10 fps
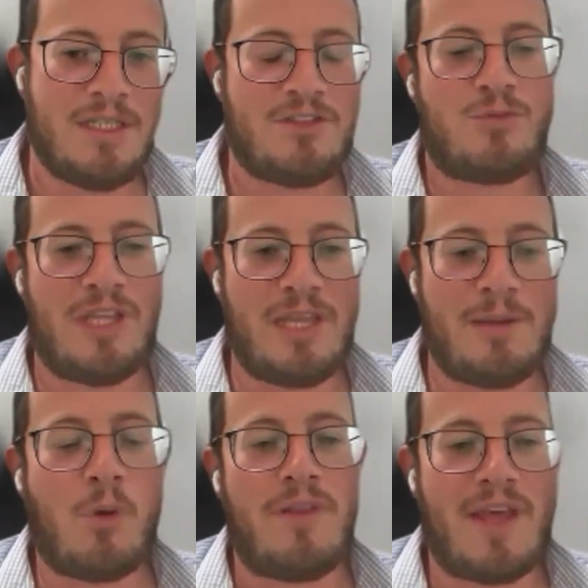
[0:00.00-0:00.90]
Just really
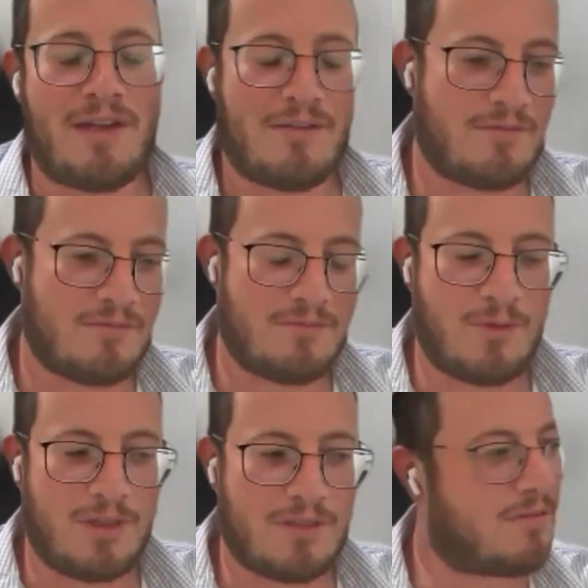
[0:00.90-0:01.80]
important that
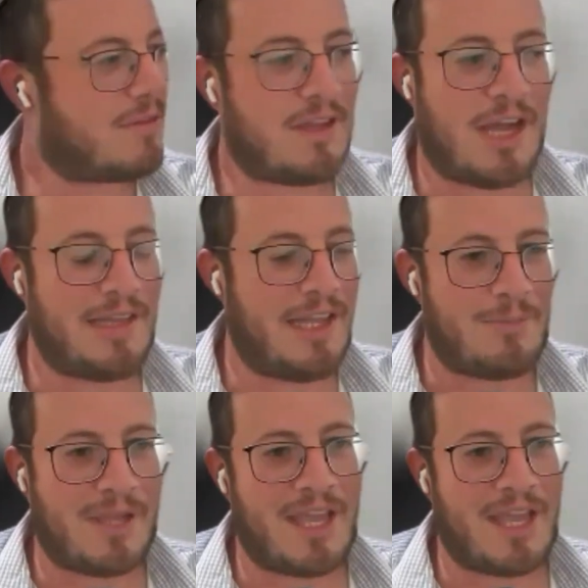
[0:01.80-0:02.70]
with Aliyah
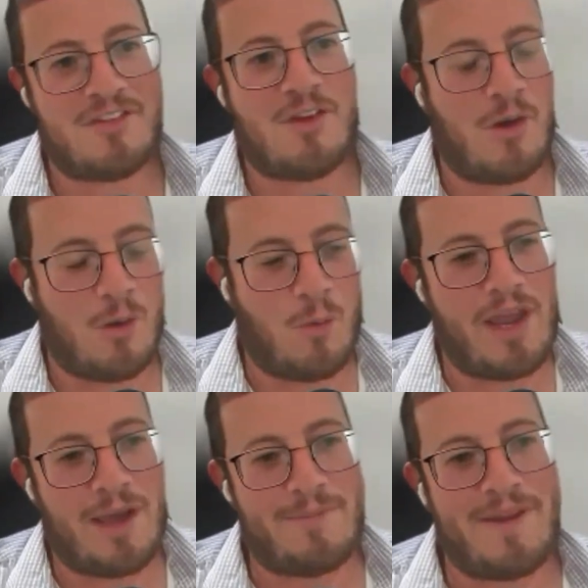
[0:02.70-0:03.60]
applications going
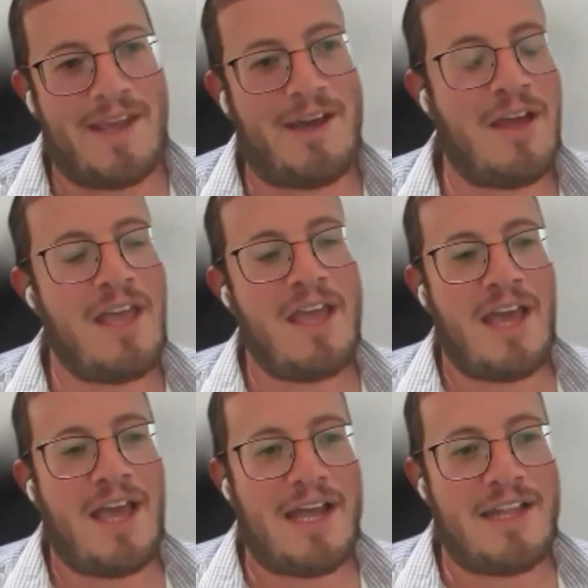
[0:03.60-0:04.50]
way up now,
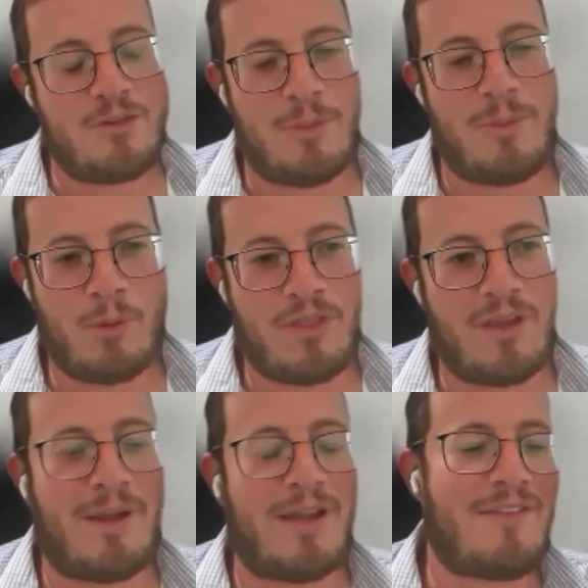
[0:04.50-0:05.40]
and so many people think
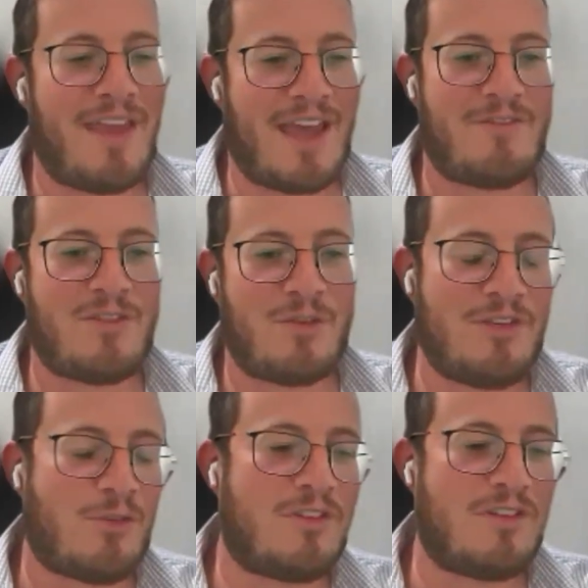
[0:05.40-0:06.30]
about it, that they have the
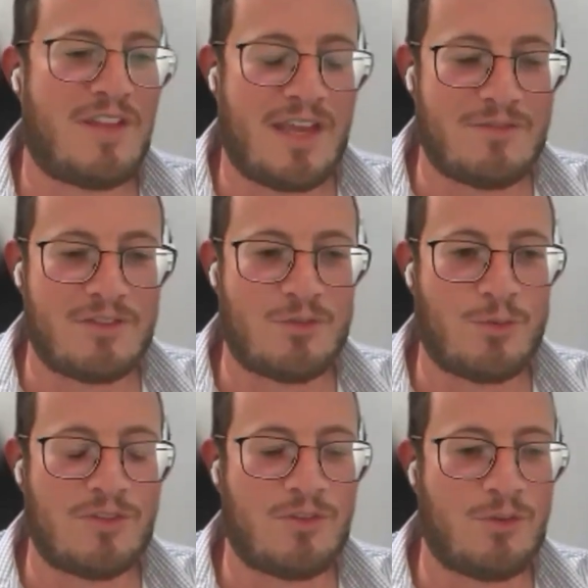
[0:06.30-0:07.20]
resources, they have the
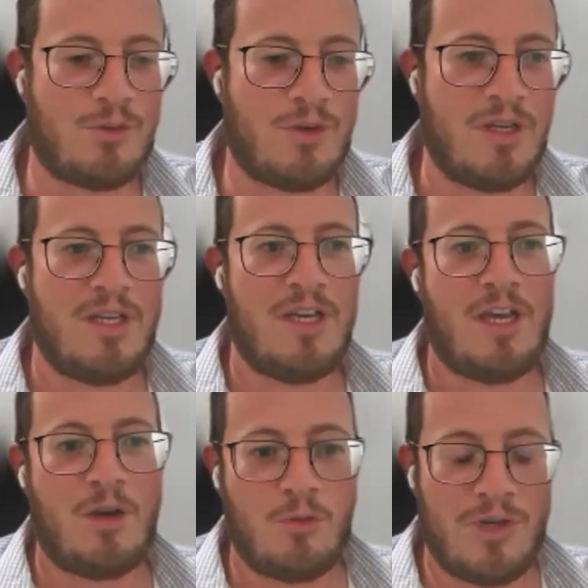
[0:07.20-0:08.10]
tools to
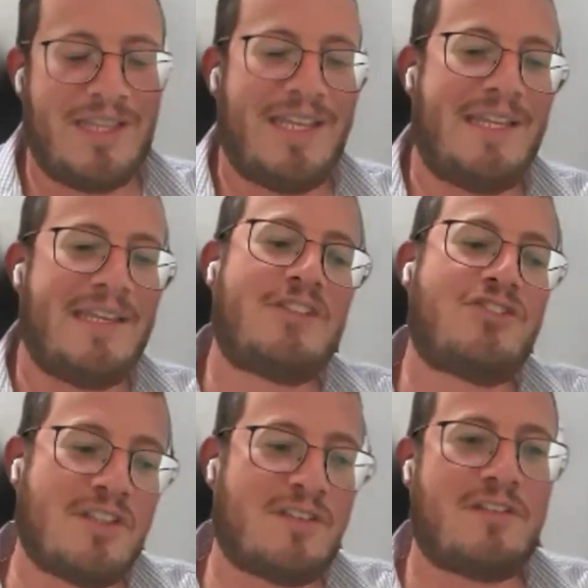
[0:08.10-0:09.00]
really not
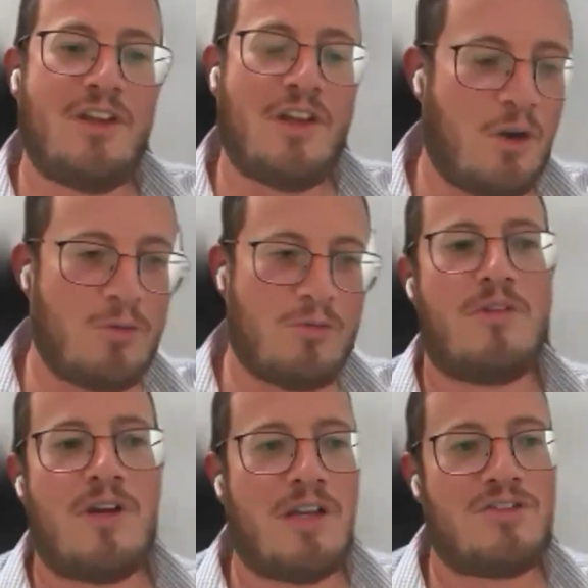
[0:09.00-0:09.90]
just
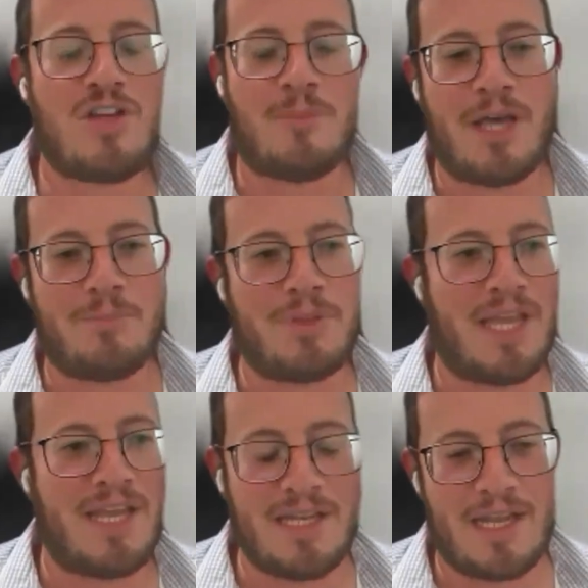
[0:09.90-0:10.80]
jump on a
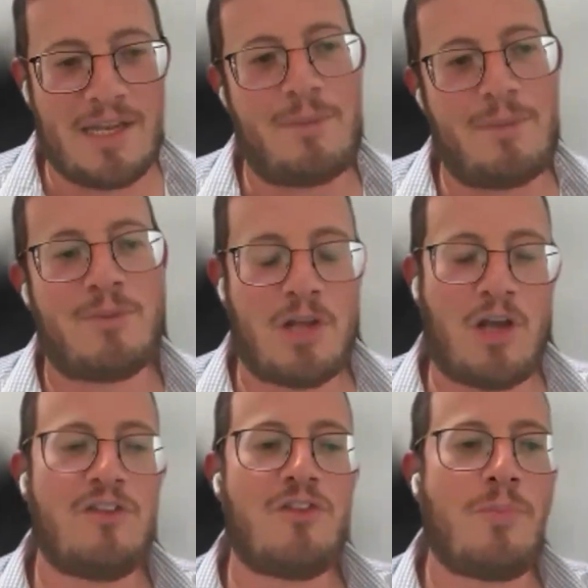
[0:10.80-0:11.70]
plane and come here, but
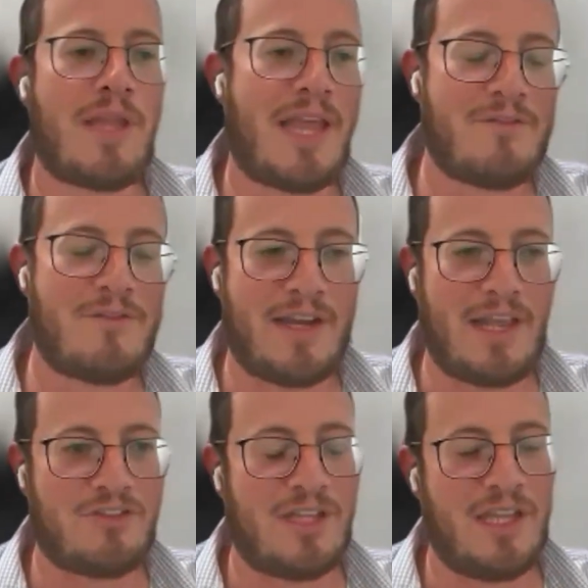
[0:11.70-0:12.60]
also plan
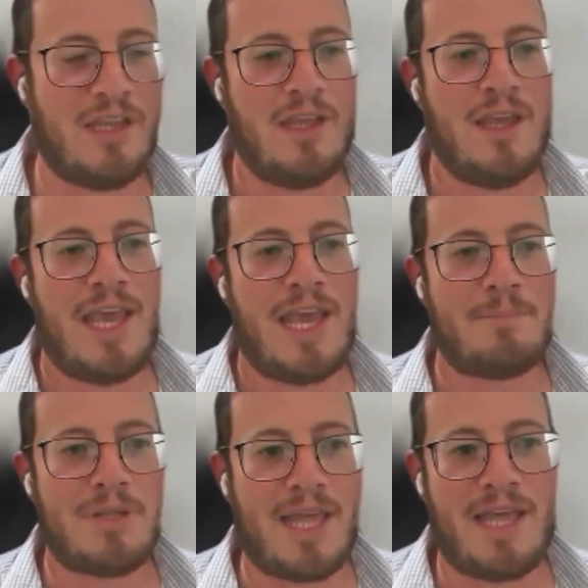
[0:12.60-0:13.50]
financially and
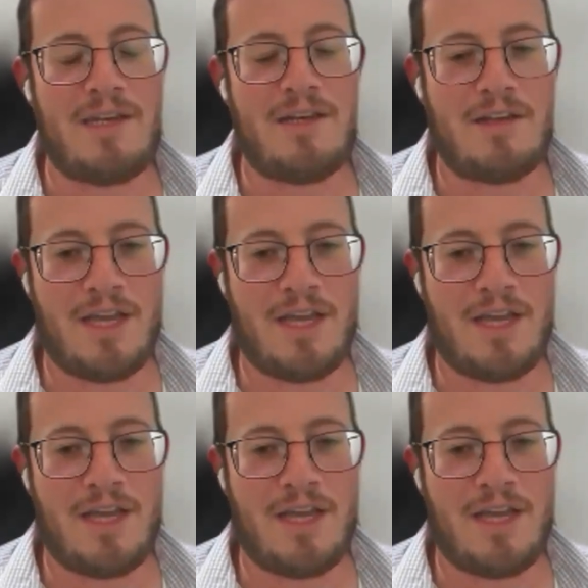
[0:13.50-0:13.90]
plan